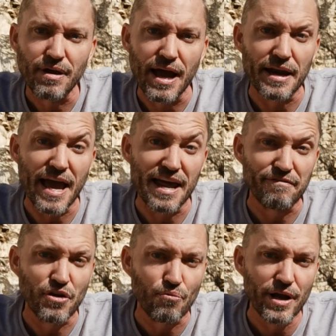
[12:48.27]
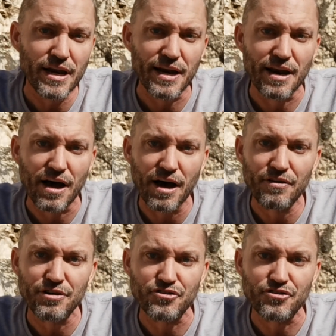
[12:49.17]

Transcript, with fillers: And if you read it in other